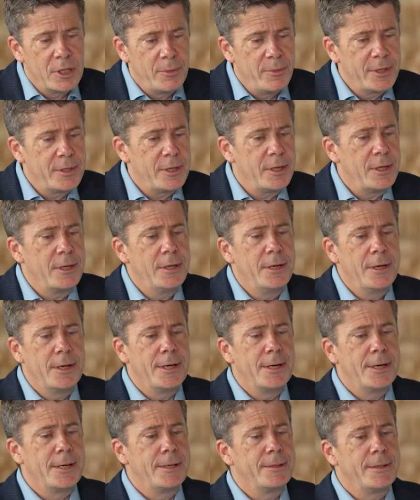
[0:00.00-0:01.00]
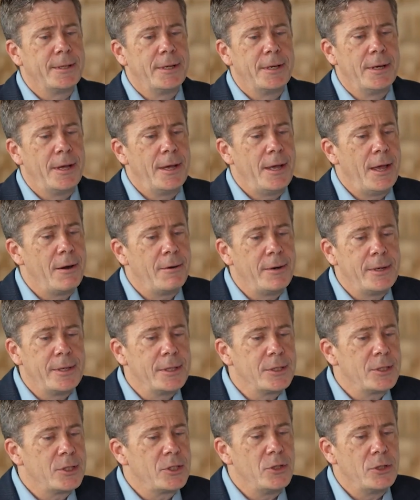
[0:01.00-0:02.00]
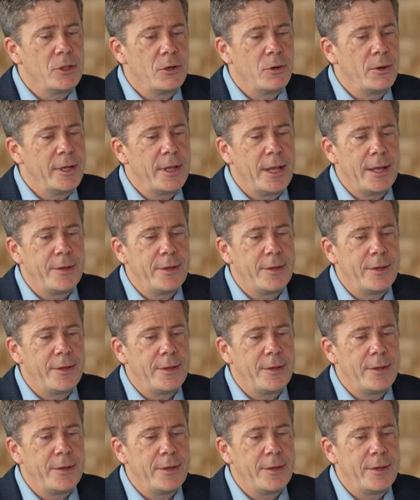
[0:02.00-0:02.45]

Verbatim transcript: limited uh, uh, areas, you know, it,